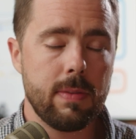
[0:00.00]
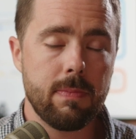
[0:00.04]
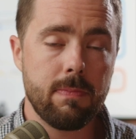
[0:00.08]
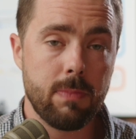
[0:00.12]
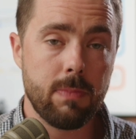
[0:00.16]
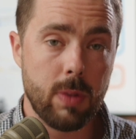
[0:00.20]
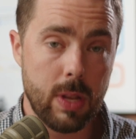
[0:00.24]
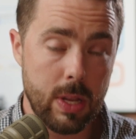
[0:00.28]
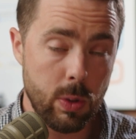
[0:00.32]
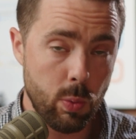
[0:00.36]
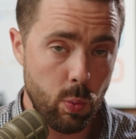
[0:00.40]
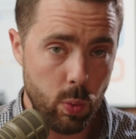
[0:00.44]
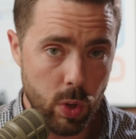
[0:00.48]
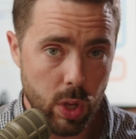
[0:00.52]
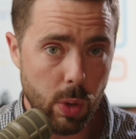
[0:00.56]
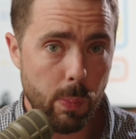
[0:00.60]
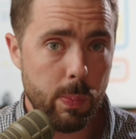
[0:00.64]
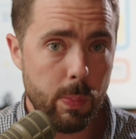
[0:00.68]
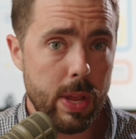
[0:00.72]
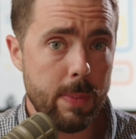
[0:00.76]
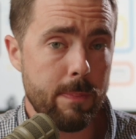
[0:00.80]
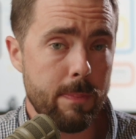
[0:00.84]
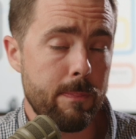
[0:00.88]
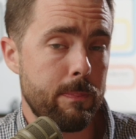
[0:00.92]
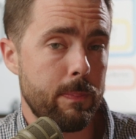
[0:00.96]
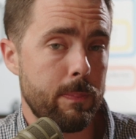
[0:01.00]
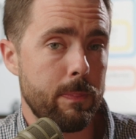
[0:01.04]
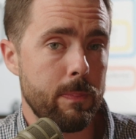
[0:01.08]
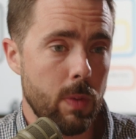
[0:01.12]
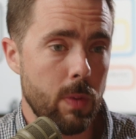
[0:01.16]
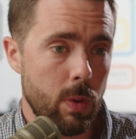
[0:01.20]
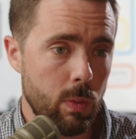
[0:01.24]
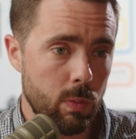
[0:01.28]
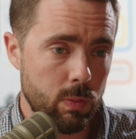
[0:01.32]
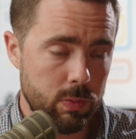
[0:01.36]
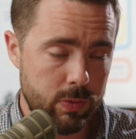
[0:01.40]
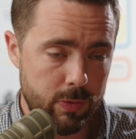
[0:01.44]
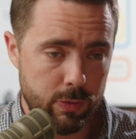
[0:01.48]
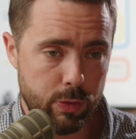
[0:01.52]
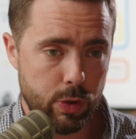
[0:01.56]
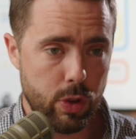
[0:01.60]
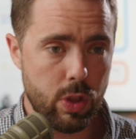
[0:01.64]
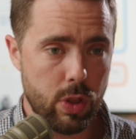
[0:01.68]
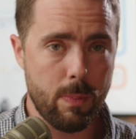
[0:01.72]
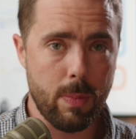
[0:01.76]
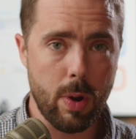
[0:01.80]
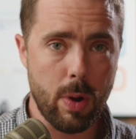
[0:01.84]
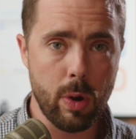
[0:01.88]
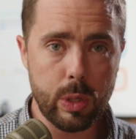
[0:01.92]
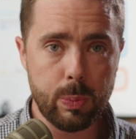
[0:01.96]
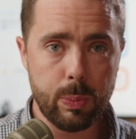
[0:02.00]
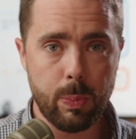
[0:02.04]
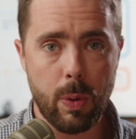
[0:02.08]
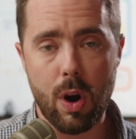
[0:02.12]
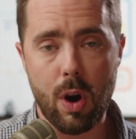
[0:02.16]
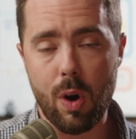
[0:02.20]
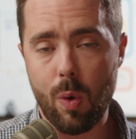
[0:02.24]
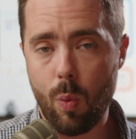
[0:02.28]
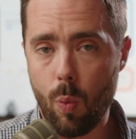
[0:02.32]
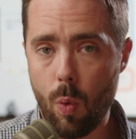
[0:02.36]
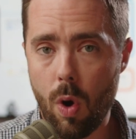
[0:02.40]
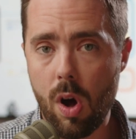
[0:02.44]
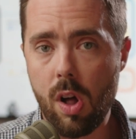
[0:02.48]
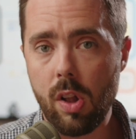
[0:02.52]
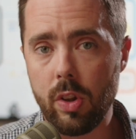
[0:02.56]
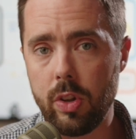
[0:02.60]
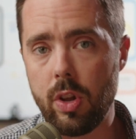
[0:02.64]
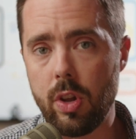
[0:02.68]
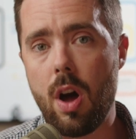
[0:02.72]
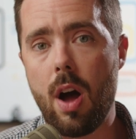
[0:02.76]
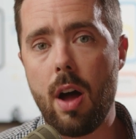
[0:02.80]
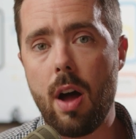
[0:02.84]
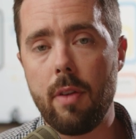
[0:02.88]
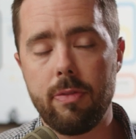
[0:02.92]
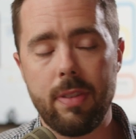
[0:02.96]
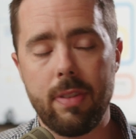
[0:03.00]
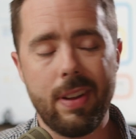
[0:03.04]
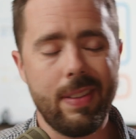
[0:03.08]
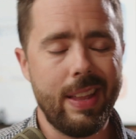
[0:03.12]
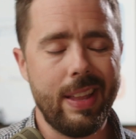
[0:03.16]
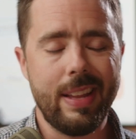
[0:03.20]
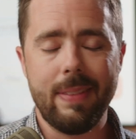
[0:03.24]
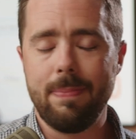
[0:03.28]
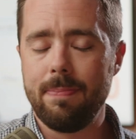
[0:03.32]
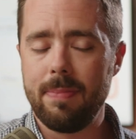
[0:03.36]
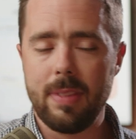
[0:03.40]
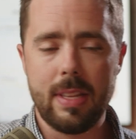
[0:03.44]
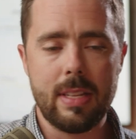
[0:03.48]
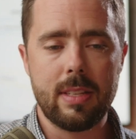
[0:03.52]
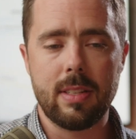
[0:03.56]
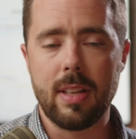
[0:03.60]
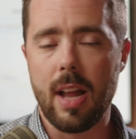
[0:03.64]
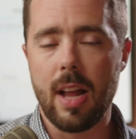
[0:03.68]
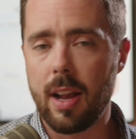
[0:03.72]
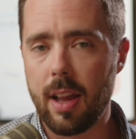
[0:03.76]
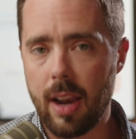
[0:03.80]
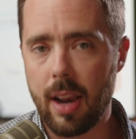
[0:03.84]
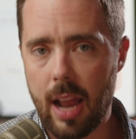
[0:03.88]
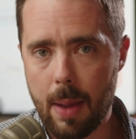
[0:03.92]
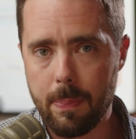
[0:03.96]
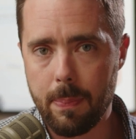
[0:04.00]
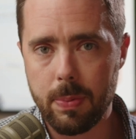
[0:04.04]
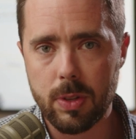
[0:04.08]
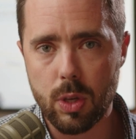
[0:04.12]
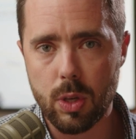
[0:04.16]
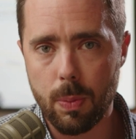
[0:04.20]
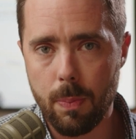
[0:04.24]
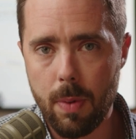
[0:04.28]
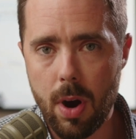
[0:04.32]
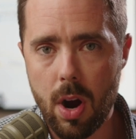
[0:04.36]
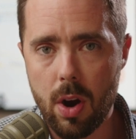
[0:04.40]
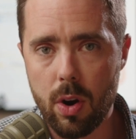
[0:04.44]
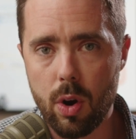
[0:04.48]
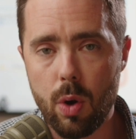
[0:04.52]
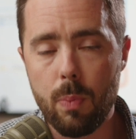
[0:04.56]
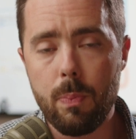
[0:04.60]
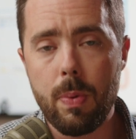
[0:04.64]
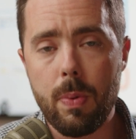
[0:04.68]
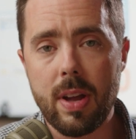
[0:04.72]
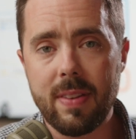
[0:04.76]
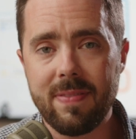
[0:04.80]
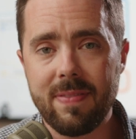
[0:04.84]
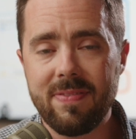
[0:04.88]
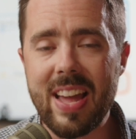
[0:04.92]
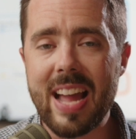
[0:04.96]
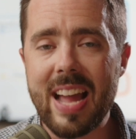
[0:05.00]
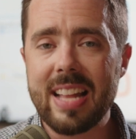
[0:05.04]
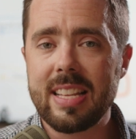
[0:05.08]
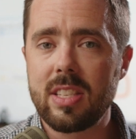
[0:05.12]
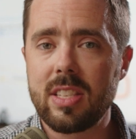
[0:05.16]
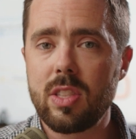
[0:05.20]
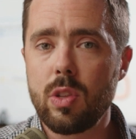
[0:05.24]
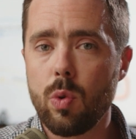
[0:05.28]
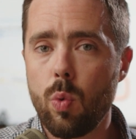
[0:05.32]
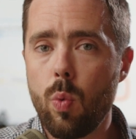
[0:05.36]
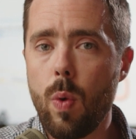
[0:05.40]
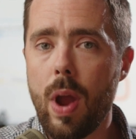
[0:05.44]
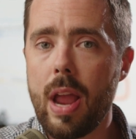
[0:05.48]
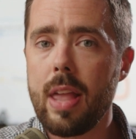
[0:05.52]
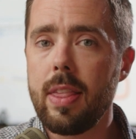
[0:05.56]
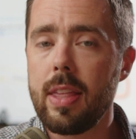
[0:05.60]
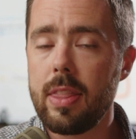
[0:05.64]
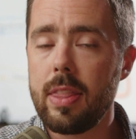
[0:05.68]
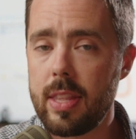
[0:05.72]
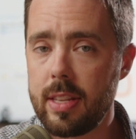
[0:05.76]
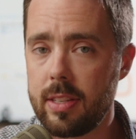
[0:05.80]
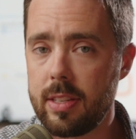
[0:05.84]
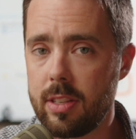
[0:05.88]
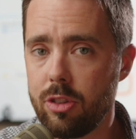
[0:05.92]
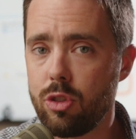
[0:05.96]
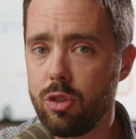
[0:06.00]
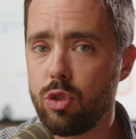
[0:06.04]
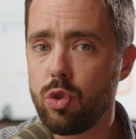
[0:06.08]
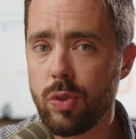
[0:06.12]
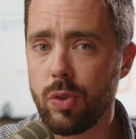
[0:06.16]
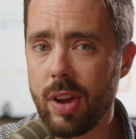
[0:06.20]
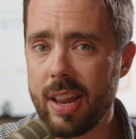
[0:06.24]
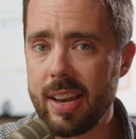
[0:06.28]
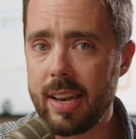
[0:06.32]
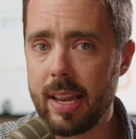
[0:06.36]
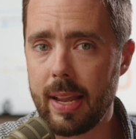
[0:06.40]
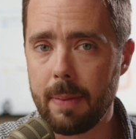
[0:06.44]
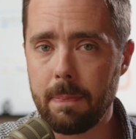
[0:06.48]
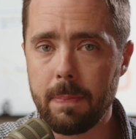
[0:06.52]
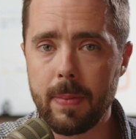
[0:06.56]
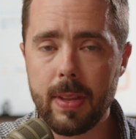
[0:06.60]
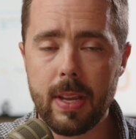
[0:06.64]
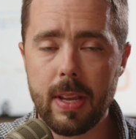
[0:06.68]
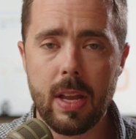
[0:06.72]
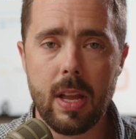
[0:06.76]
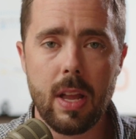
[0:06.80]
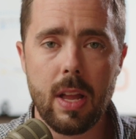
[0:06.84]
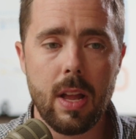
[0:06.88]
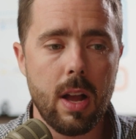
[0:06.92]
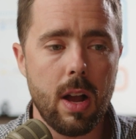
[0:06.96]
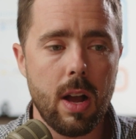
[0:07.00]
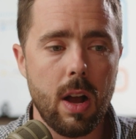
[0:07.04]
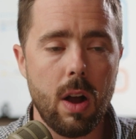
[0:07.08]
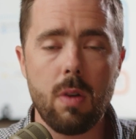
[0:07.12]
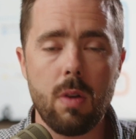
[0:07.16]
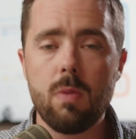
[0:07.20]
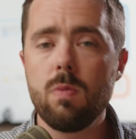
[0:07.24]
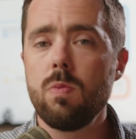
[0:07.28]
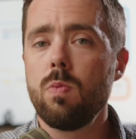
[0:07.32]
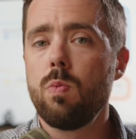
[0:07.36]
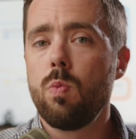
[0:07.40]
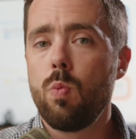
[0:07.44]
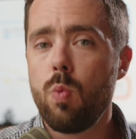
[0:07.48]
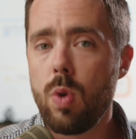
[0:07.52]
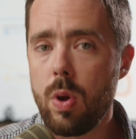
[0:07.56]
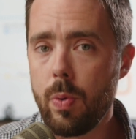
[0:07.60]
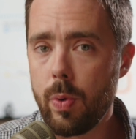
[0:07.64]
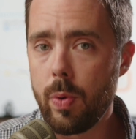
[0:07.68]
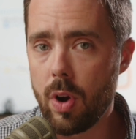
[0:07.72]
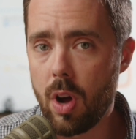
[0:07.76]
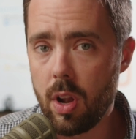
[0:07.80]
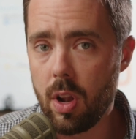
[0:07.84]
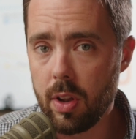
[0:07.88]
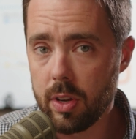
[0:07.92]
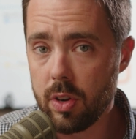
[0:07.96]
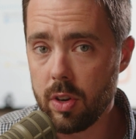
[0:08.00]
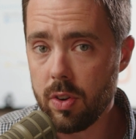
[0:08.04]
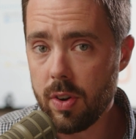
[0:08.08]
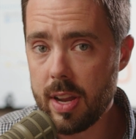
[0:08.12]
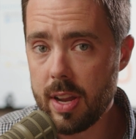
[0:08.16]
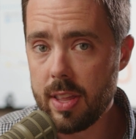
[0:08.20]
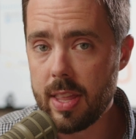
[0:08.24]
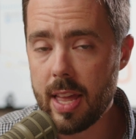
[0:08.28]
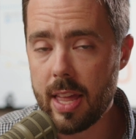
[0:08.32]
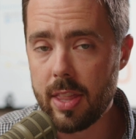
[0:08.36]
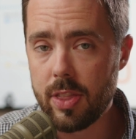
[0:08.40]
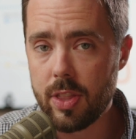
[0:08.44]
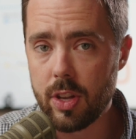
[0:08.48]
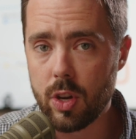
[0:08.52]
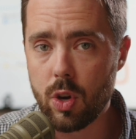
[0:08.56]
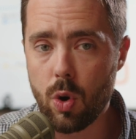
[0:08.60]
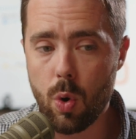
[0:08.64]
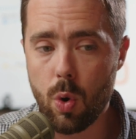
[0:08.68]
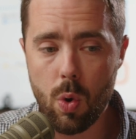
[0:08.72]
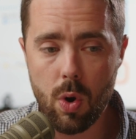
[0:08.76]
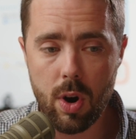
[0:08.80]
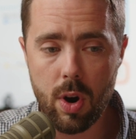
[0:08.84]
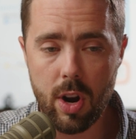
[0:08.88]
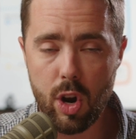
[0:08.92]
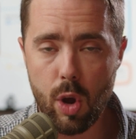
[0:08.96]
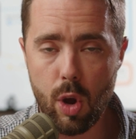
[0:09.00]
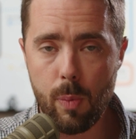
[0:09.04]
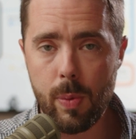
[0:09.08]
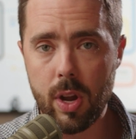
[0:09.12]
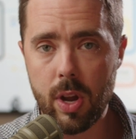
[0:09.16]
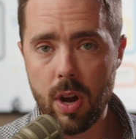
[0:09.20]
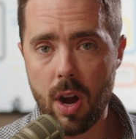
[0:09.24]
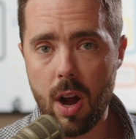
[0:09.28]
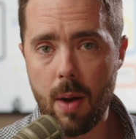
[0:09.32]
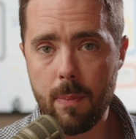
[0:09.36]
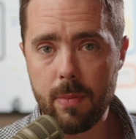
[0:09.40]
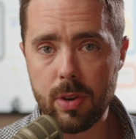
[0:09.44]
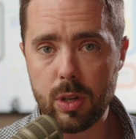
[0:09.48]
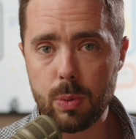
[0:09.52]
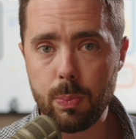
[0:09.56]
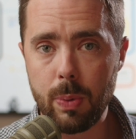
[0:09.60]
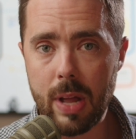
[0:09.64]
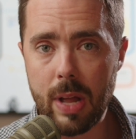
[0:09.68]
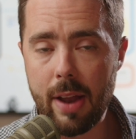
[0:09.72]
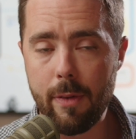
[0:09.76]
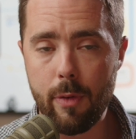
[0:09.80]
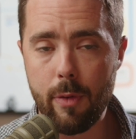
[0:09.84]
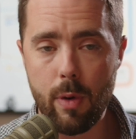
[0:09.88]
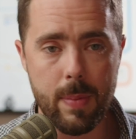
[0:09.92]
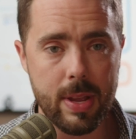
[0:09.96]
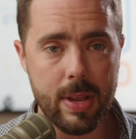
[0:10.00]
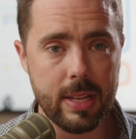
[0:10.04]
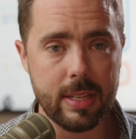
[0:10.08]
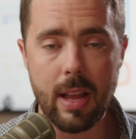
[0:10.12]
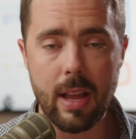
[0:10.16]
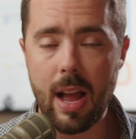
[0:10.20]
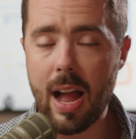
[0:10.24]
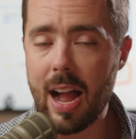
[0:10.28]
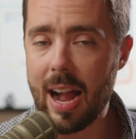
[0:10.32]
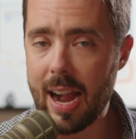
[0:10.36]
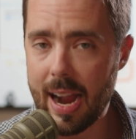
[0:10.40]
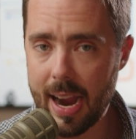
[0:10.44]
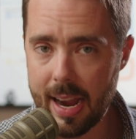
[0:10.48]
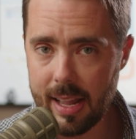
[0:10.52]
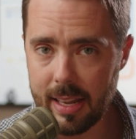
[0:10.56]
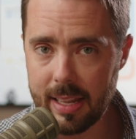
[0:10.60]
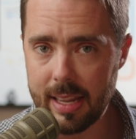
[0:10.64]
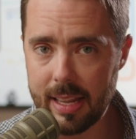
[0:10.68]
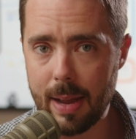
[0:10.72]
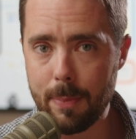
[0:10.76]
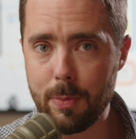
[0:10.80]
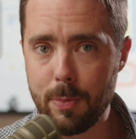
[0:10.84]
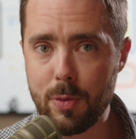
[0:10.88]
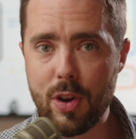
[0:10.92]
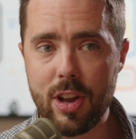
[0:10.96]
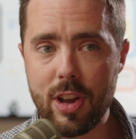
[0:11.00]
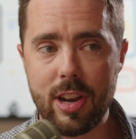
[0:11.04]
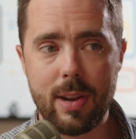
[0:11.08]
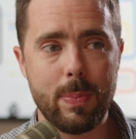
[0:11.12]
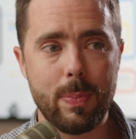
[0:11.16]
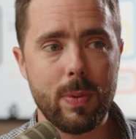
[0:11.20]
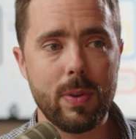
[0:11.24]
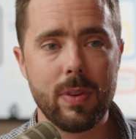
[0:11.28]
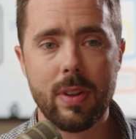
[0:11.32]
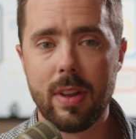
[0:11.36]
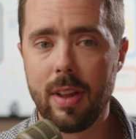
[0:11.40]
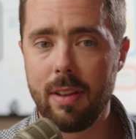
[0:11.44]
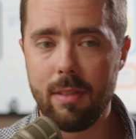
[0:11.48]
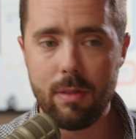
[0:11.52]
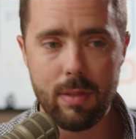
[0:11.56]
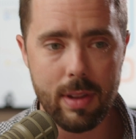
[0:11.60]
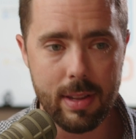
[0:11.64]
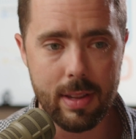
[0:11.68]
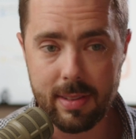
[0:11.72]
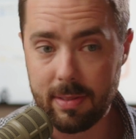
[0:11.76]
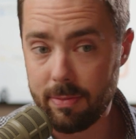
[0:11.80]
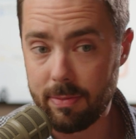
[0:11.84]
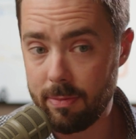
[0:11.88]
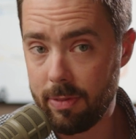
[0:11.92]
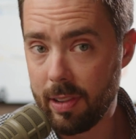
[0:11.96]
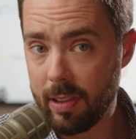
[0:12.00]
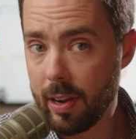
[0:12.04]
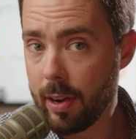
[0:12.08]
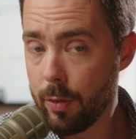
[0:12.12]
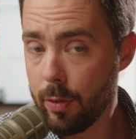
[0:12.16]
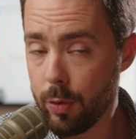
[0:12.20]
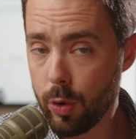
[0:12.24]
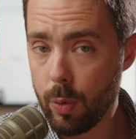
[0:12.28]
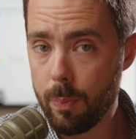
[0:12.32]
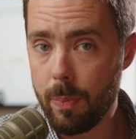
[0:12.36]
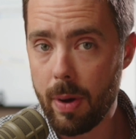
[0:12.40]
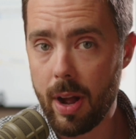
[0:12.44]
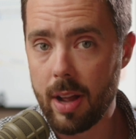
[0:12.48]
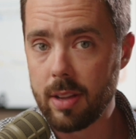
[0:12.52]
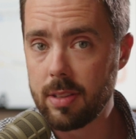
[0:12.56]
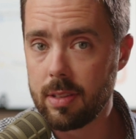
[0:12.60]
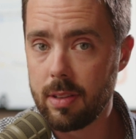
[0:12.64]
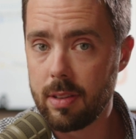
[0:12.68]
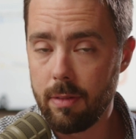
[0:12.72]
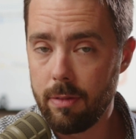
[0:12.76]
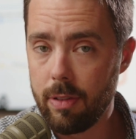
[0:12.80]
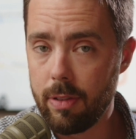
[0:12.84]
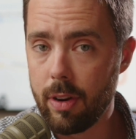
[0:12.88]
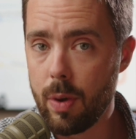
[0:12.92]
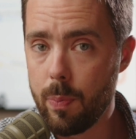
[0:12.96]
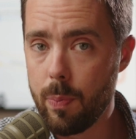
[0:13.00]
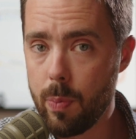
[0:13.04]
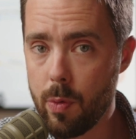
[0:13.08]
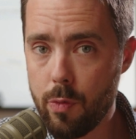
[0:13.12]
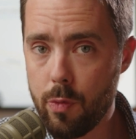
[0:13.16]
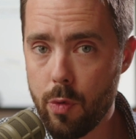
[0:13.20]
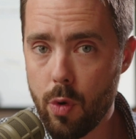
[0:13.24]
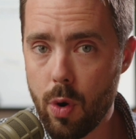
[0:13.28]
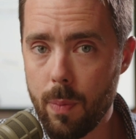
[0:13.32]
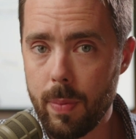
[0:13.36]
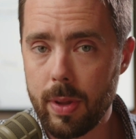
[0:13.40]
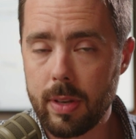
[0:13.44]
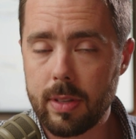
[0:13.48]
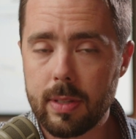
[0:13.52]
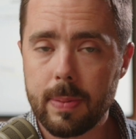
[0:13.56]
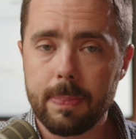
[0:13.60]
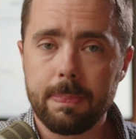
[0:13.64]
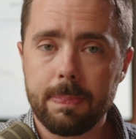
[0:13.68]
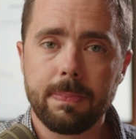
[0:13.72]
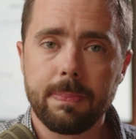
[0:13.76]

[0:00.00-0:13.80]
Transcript: it will be for the most part walled off. Like it's not going to happen tomorrow, but that's the way that this is trending we would all agree that the core Adobe Commerce platform is highly upgradable. It's very robust, very performant,